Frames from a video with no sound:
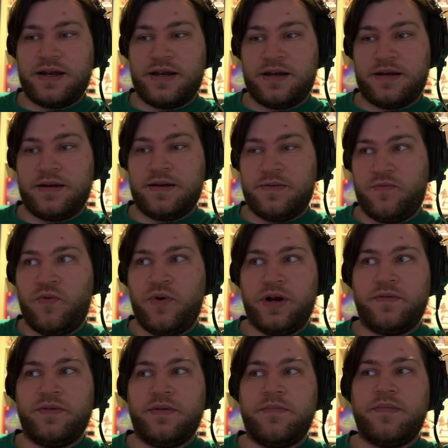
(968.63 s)
And one
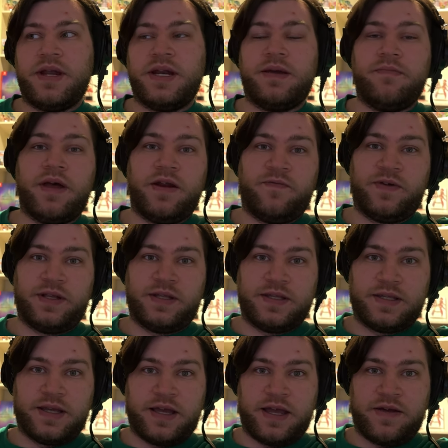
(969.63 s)
of the many
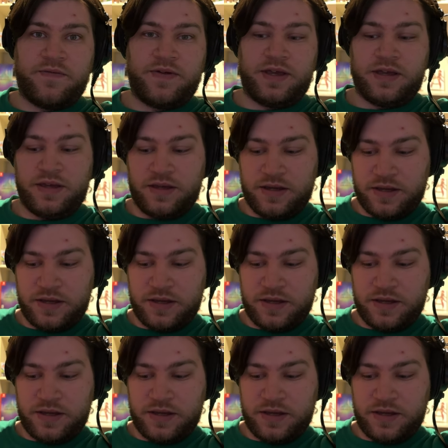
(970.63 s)
benefits to having